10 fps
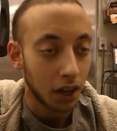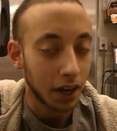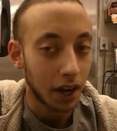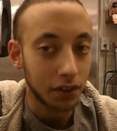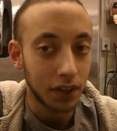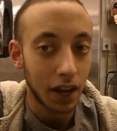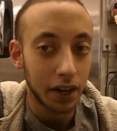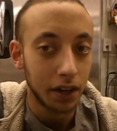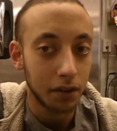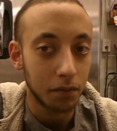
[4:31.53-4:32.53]
like I
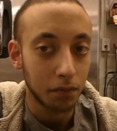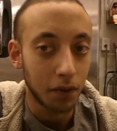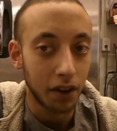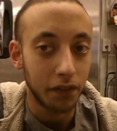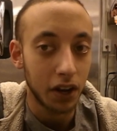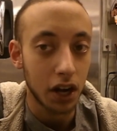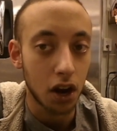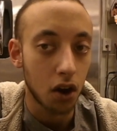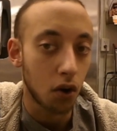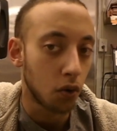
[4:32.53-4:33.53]
said in my
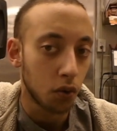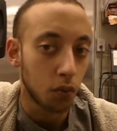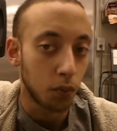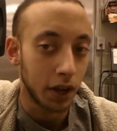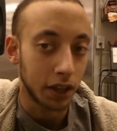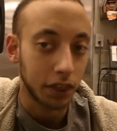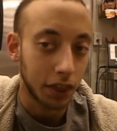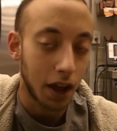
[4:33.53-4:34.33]
video with